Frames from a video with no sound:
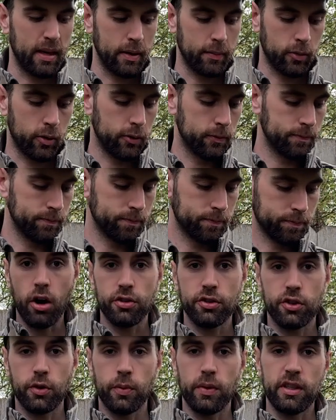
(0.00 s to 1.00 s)
minimal.
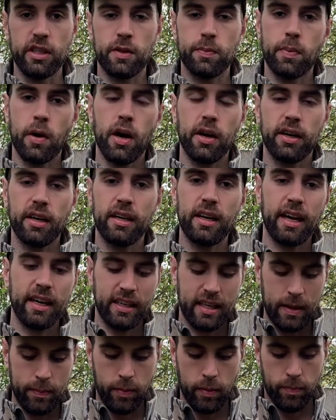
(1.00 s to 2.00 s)
Also in this pocket, I
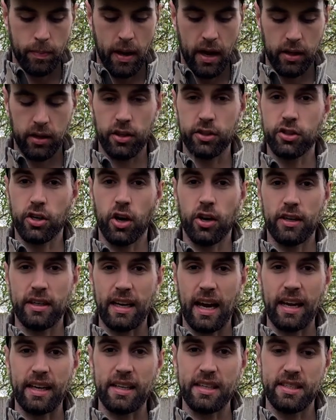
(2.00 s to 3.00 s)
keep a Peloton
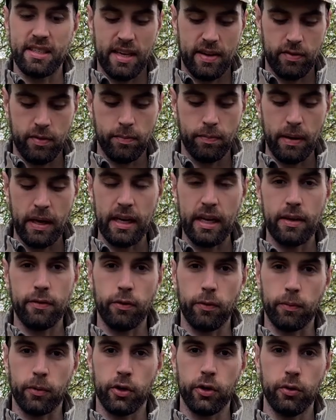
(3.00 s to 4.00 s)
97 beanie
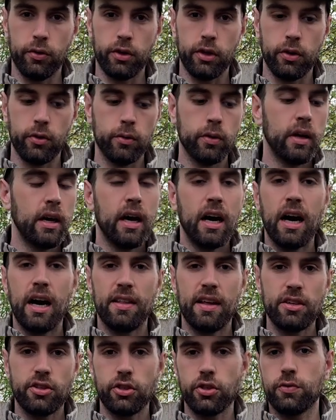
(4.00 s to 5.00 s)
from Kuiu.
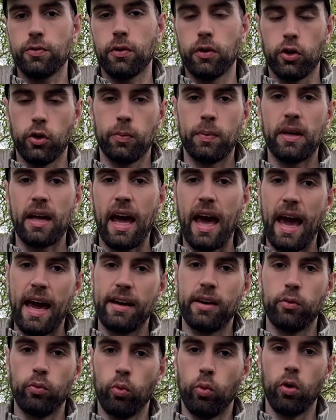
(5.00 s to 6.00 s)
That's just for a little bit of
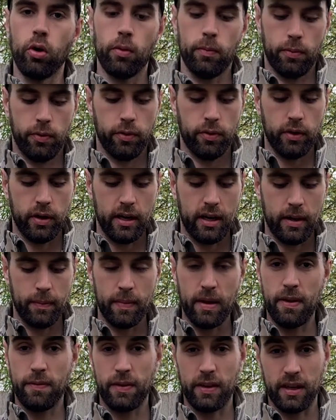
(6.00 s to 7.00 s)
added warmth.
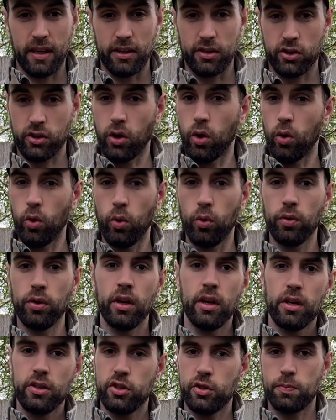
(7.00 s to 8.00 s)
If it gets cold,
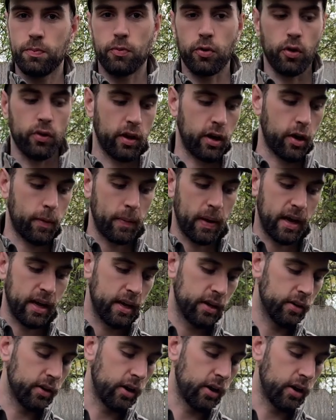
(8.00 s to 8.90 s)
just throw that on my